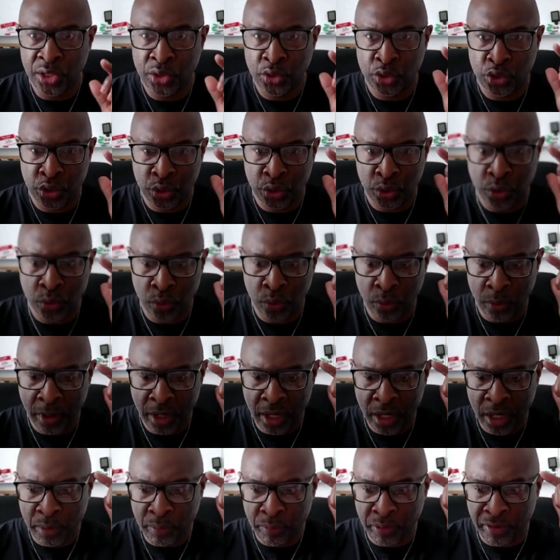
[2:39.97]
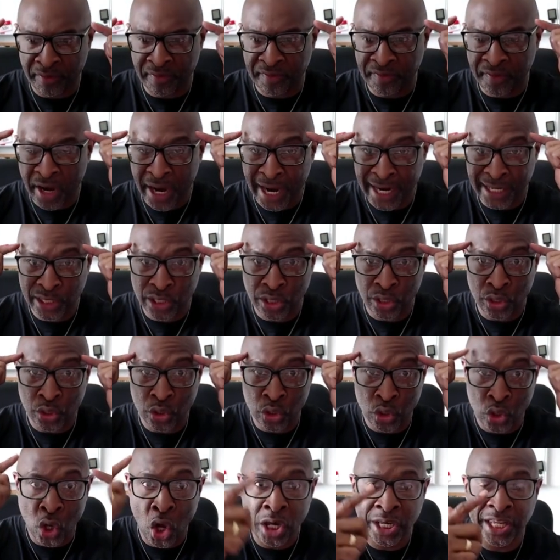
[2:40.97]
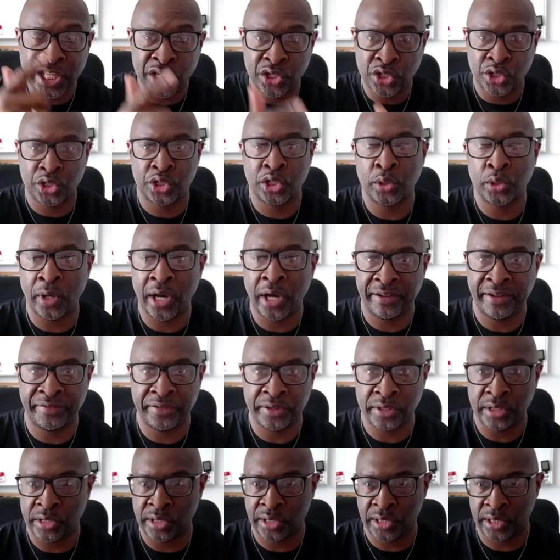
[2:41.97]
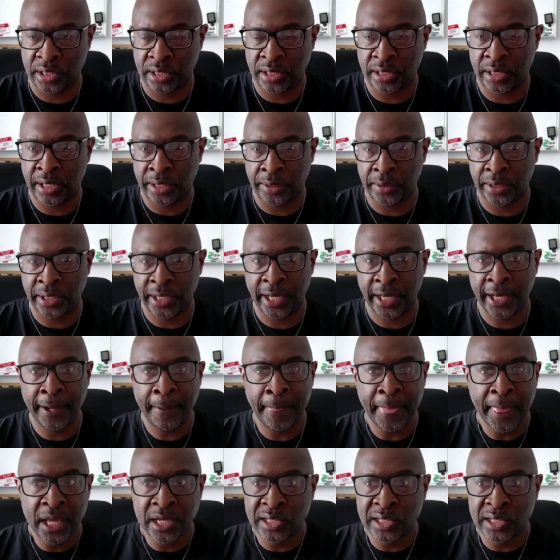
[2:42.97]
to provide knowledge to others. Okay.